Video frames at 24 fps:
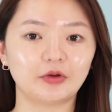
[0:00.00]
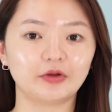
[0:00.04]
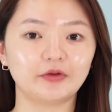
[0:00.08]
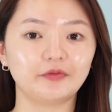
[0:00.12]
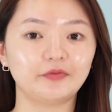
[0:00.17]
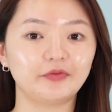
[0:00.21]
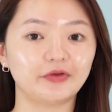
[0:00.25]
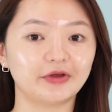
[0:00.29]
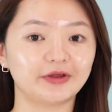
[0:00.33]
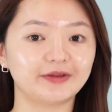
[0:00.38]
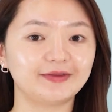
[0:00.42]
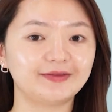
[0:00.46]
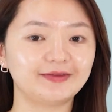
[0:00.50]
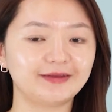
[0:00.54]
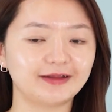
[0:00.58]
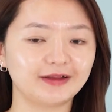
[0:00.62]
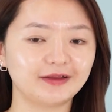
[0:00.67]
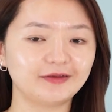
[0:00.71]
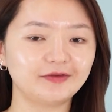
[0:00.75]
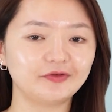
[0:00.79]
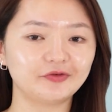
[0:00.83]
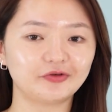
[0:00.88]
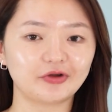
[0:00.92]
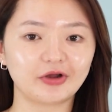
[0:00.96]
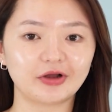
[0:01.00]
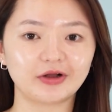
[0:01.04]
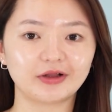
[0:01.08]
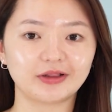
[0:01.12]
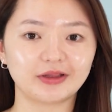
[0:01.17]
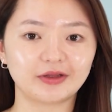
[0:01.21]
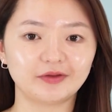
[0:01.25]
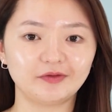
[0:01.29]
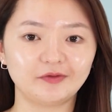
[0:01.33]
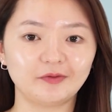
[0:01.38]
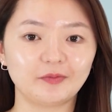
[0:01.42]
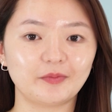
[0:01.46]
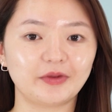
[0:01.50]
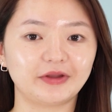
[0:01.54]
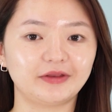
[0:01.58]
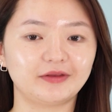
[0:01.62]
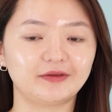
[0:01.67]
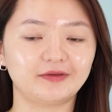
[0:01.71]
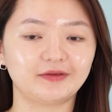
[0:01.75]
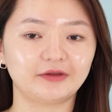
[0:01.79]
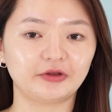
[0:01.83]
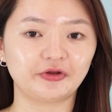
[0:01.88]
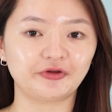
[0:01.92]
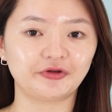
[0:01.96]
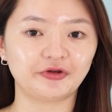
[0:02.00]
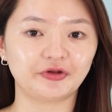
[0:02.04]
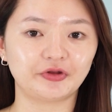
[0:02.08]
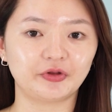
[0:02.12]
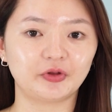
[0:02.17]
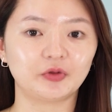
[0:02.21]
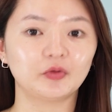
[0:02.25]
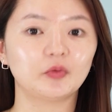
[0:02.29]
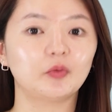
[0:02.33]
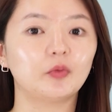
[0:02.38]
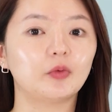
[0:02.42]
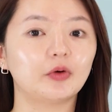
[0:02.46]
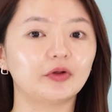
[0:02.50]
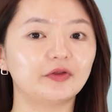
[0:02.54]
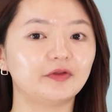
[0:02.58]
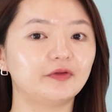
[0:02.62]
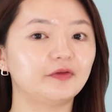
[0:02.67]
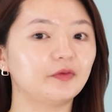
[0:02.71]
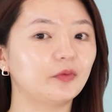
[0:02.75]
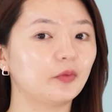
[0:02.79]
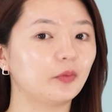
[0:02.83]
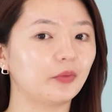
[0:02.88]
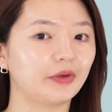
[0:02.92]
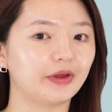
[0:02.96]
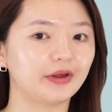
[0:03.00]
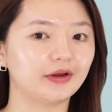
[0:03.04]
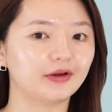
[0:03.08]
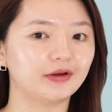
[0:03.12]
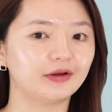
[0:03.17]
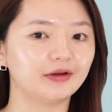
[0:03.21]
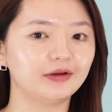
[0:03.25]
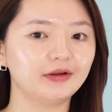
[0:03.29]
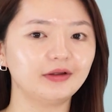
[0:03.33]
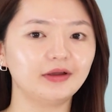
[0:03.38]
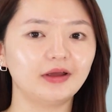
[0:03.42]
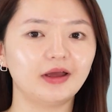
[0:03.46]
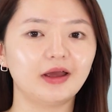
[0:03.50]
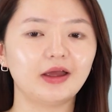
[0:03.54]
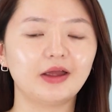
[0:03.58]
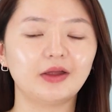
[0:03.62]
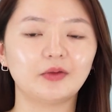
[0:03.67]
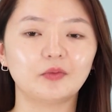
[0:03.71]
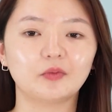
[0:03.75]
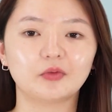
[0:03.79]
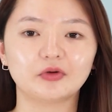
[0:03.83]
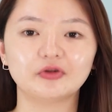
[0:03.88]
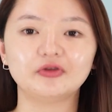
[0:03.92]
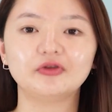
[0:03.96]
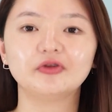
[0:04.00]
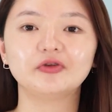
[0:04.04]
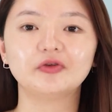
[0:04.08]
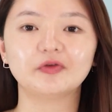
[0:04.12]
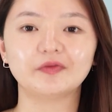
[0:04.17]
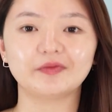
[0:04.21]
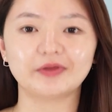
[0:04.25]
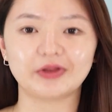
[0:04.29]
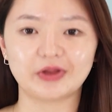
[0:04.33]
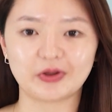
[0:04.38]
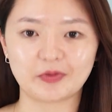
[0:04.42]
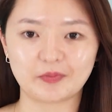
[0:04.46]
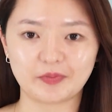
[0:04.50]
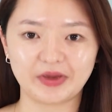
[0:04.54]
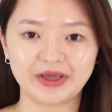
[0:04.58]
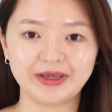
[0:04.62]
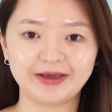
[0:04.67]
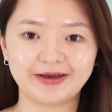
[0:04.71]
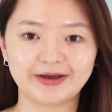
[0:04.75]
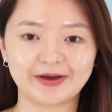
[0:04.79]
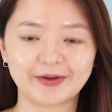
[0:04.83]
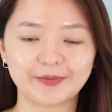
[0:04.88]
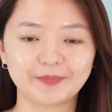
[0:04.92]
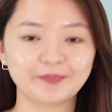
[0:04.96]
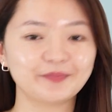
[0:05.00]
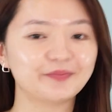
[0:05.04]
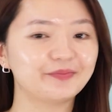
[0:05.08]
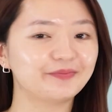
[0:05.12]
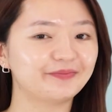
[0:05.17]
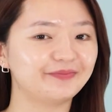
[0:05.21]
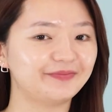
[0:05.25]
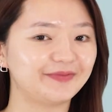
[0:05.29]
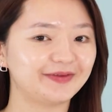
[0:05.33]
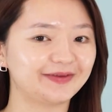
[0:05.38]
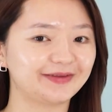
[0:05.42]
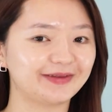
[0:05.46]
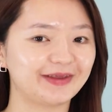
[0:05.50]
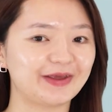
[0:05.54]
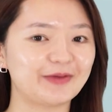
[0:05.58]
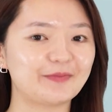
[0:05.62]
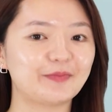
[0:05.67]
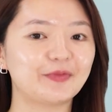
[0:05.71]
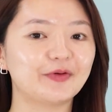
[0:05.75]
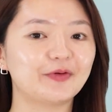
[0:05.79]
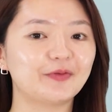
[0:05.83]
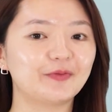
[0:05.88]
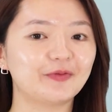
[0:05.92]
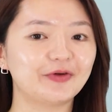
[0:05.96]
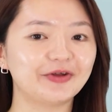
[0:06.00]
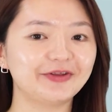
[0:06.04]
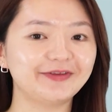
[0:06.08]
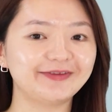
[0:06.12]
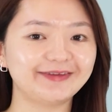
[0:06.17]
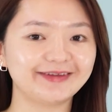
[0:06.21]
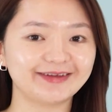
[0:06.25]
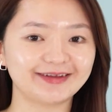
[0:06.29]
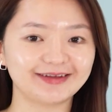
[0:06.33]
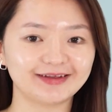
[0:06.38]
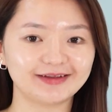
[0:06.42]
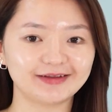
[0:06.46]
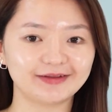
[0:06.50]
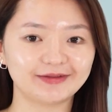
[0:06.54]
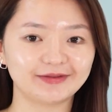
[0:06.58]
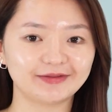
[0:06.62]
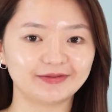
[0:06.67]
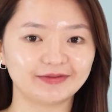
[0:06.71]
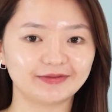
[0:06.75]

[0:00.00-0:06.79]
if you're still struggling to make a decision what to wear and what to do with your makeup, just keep on watching.